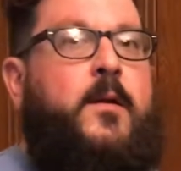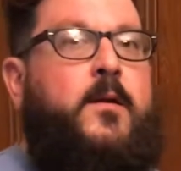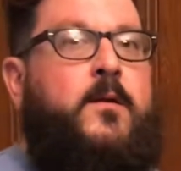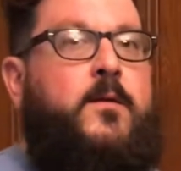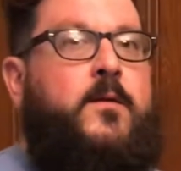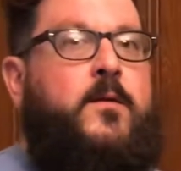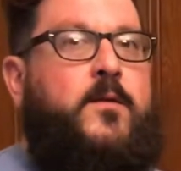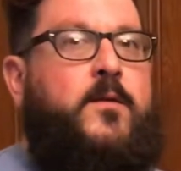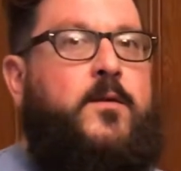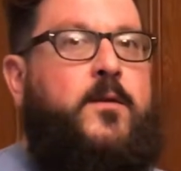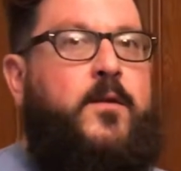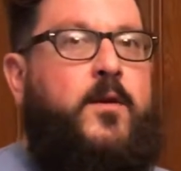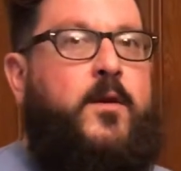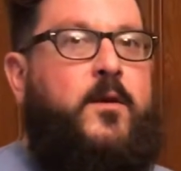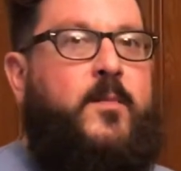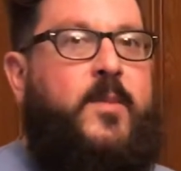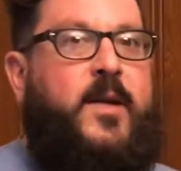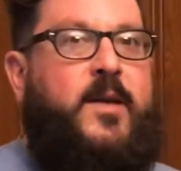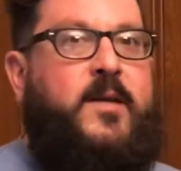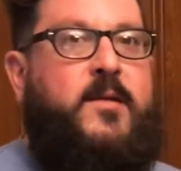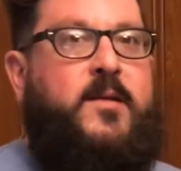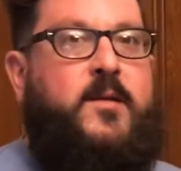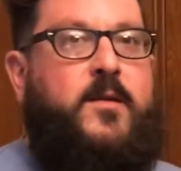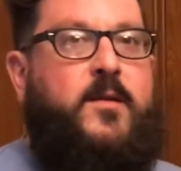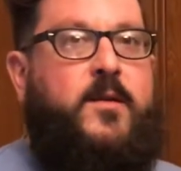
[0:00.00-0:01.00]
So do your
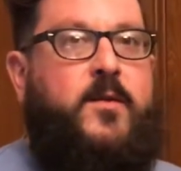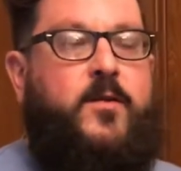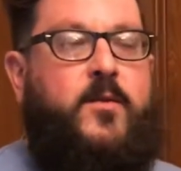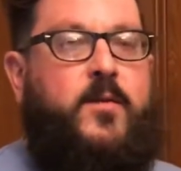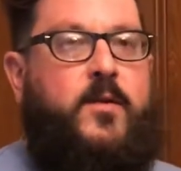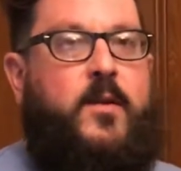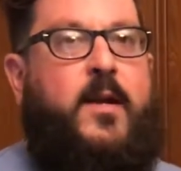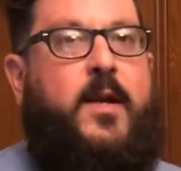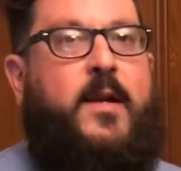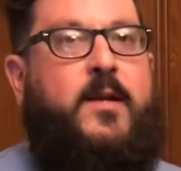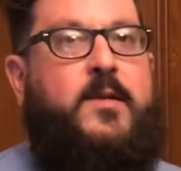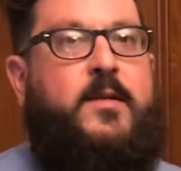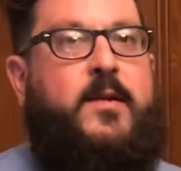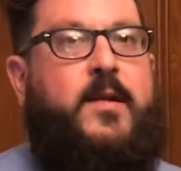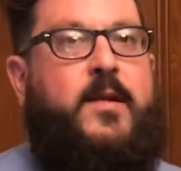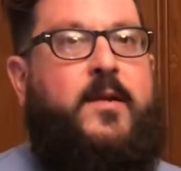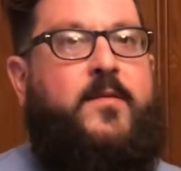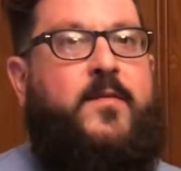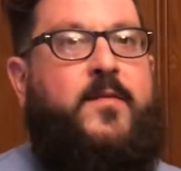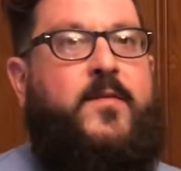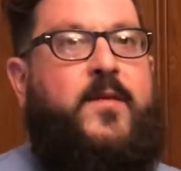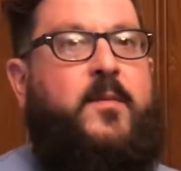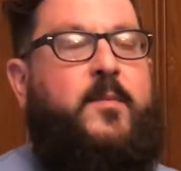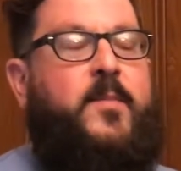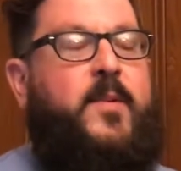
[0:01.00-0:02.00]
best to utilize that
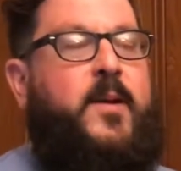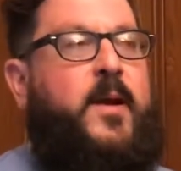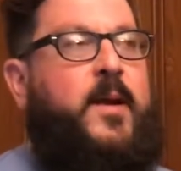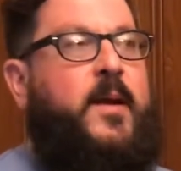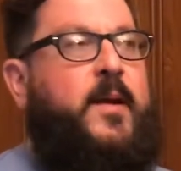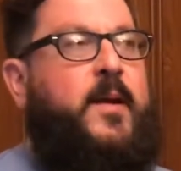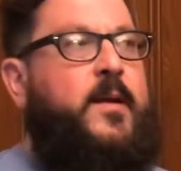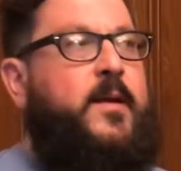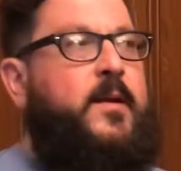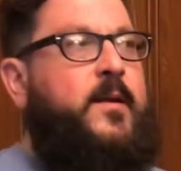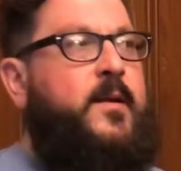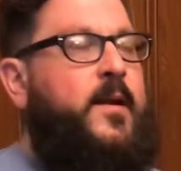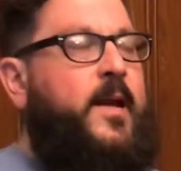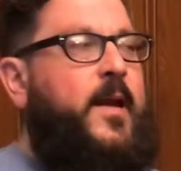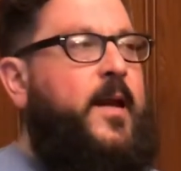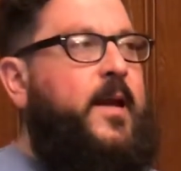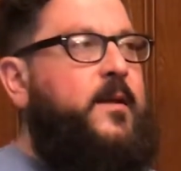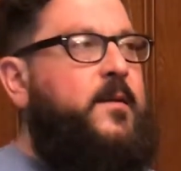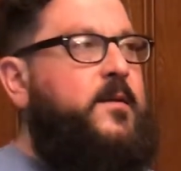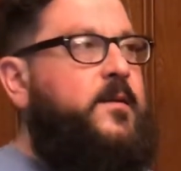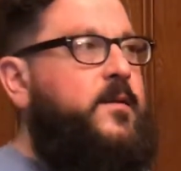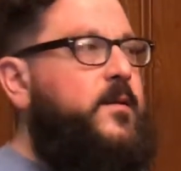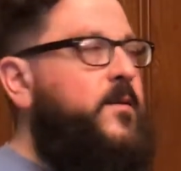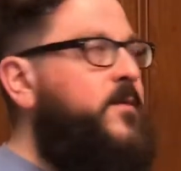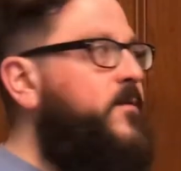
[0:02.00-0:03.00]
feedback
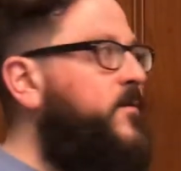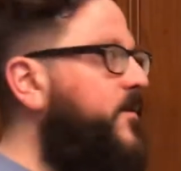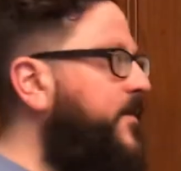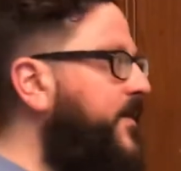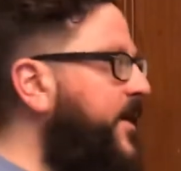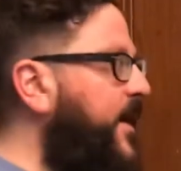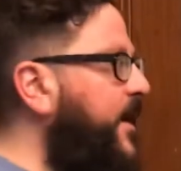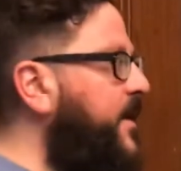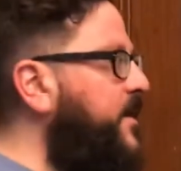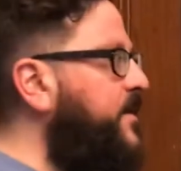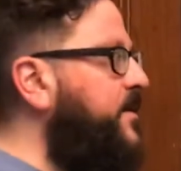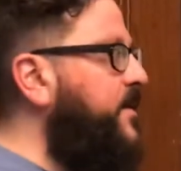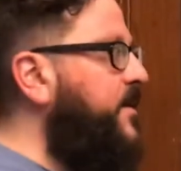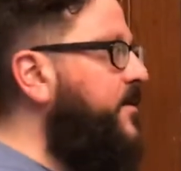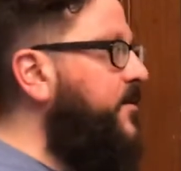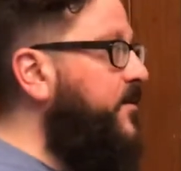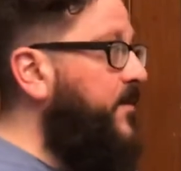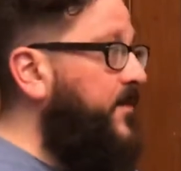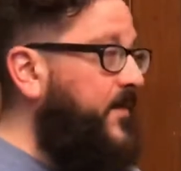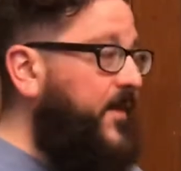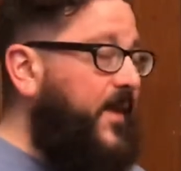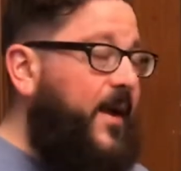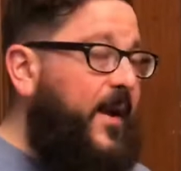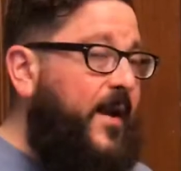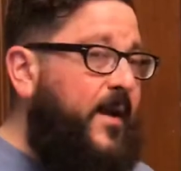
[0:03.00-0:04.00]
as you revise and
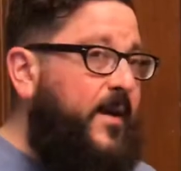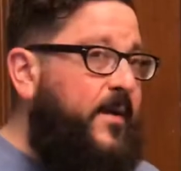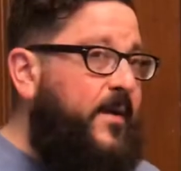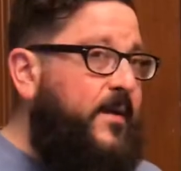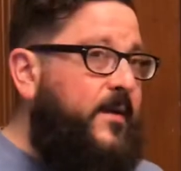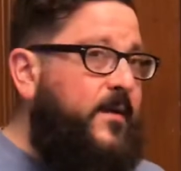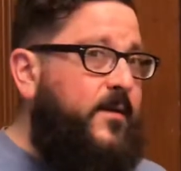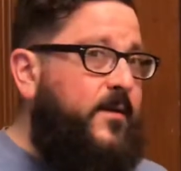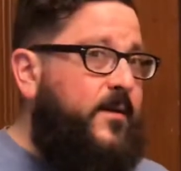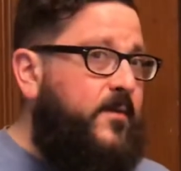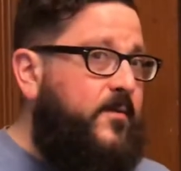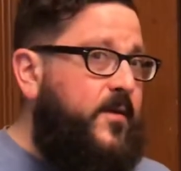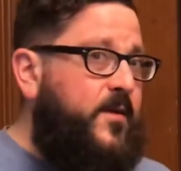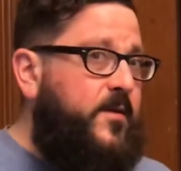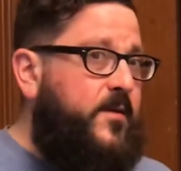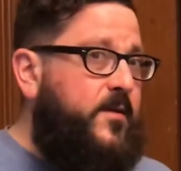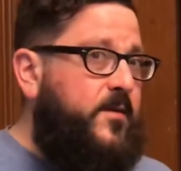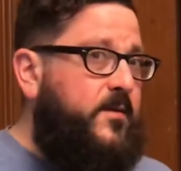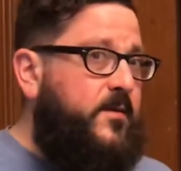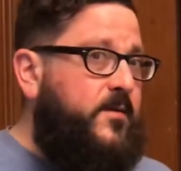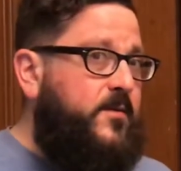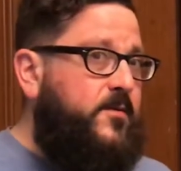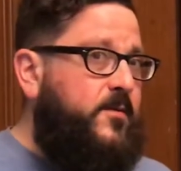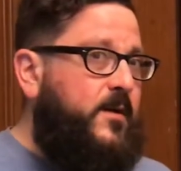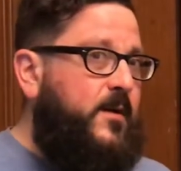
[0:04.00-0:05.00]
refine your
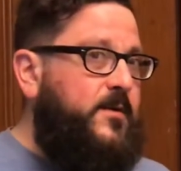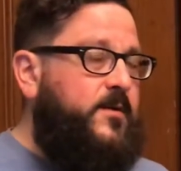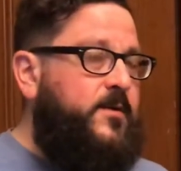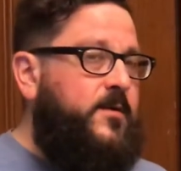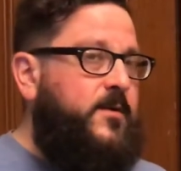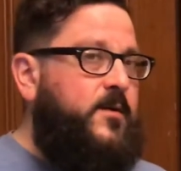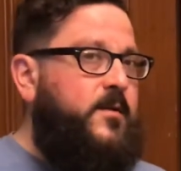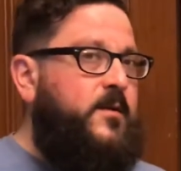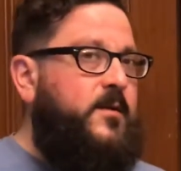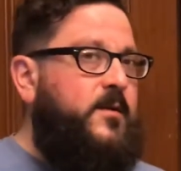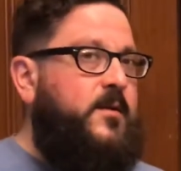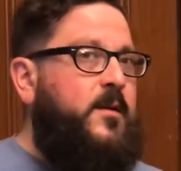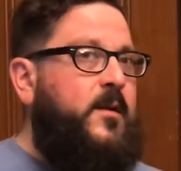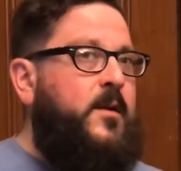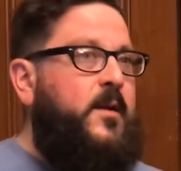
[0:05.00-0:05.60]
research questions,